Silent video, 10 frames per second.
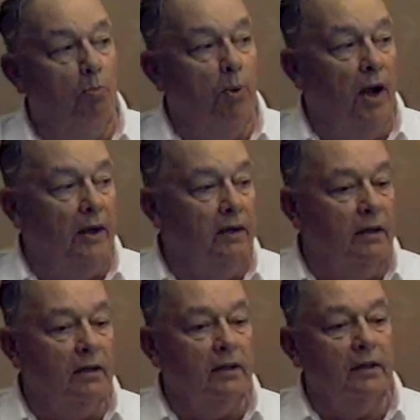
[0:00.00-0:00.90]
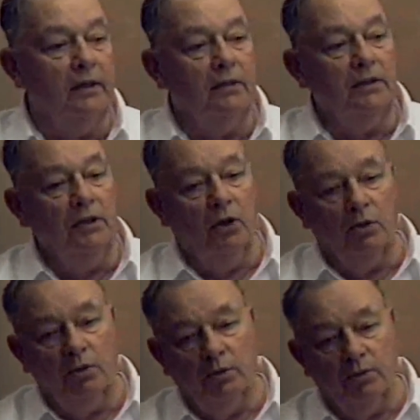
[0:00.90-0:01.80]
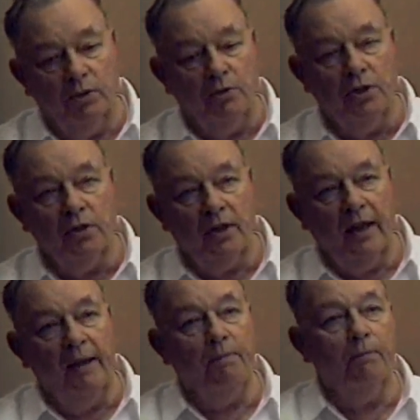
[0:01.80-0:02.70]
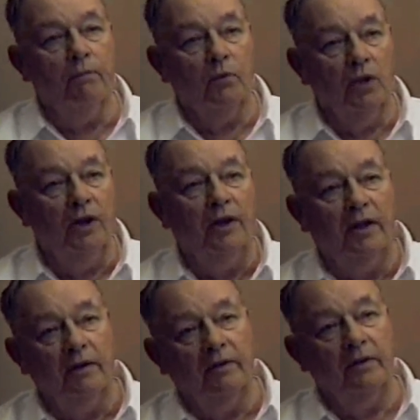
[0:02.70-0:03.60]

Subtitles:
But, you know, you just kept learning.